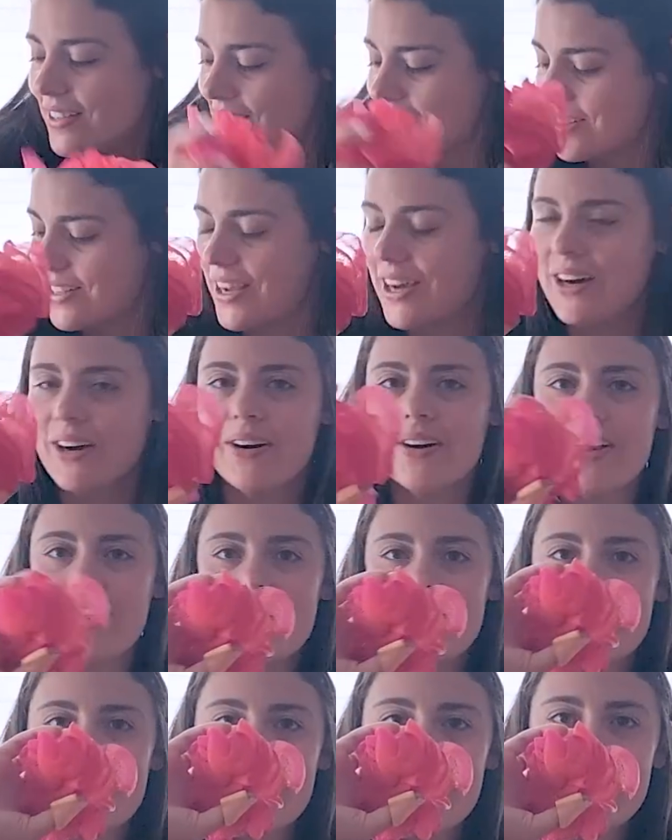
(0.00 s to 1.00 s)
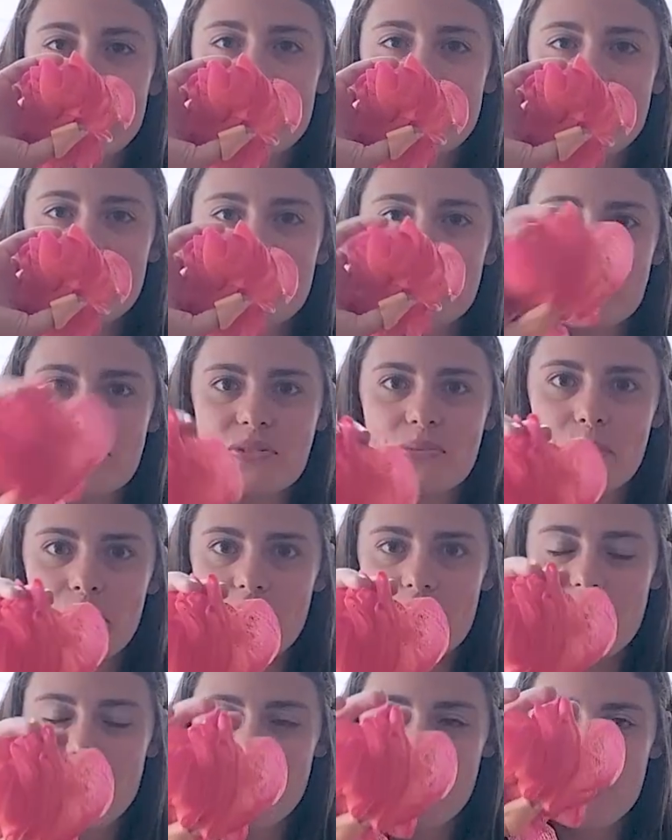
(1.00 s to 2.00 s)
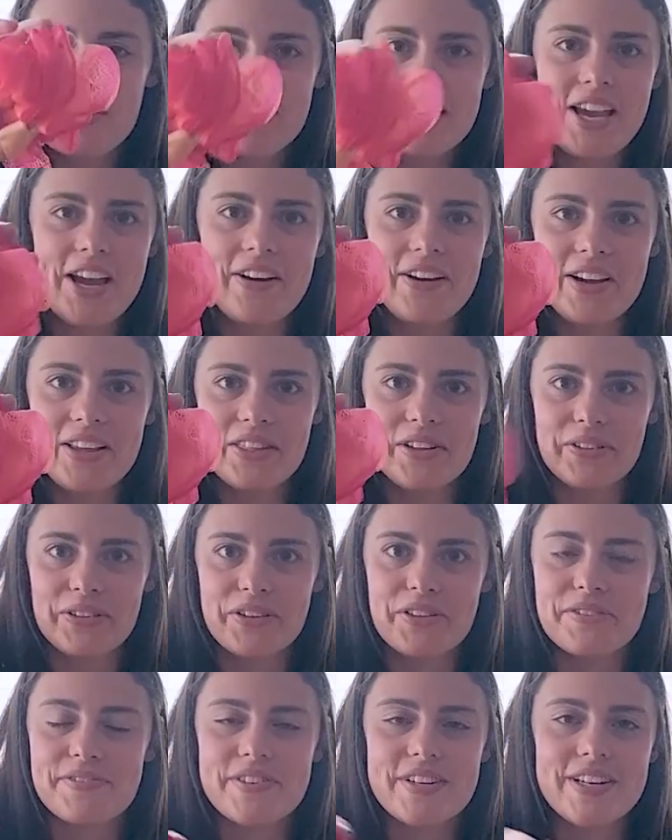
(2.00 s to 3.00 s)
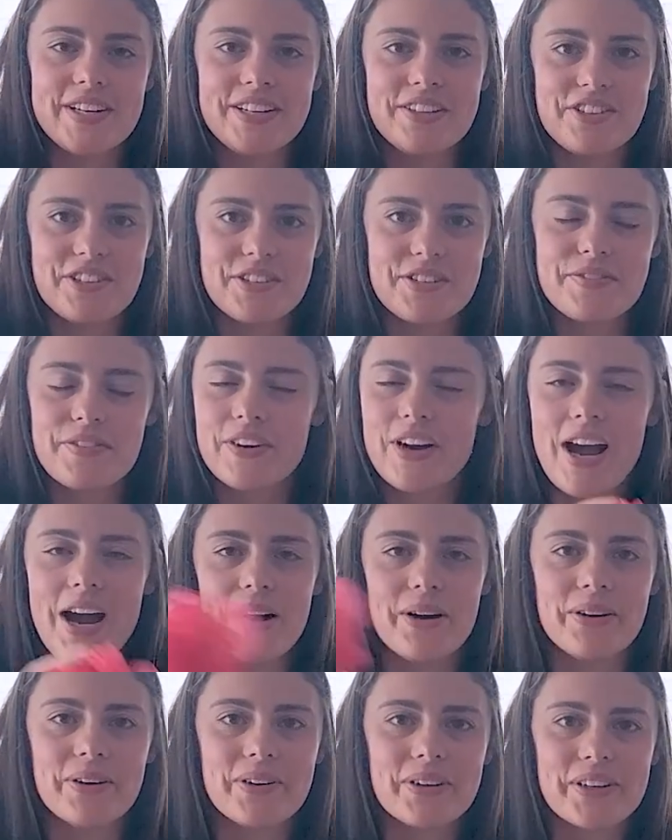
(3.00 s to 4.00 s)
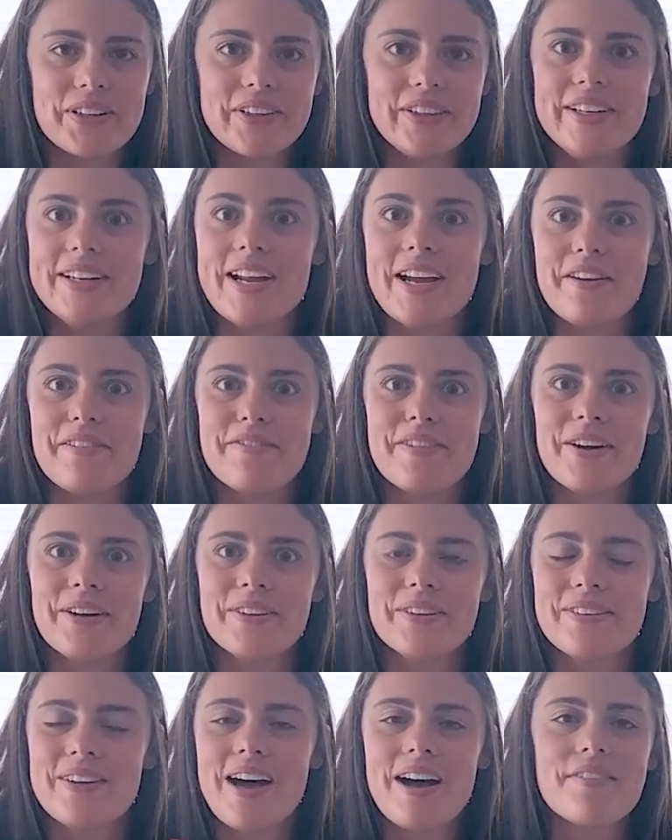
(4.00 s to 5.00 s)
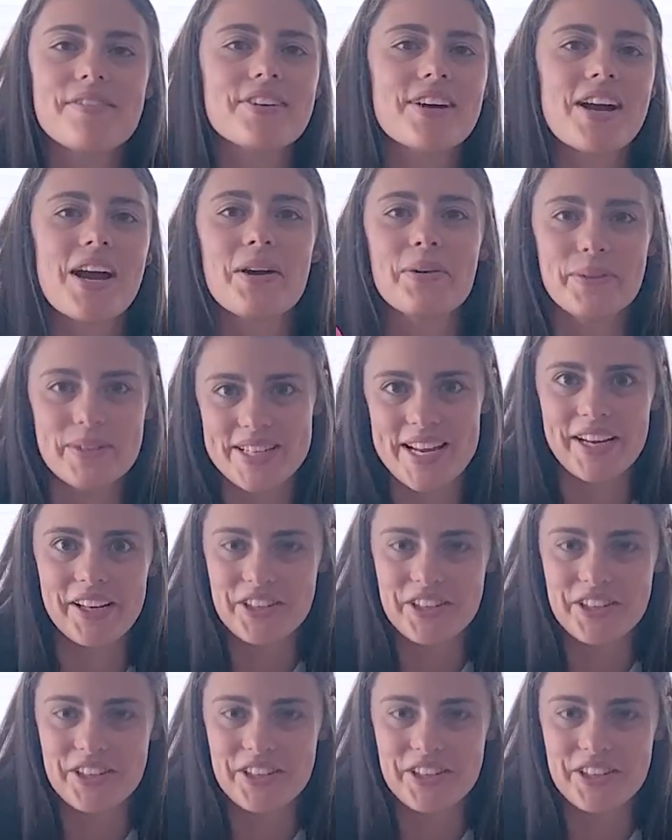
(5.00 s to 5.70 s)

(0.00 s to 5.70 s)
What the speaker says: So it was worth carrying the loofah just for how clean I felt after I would take a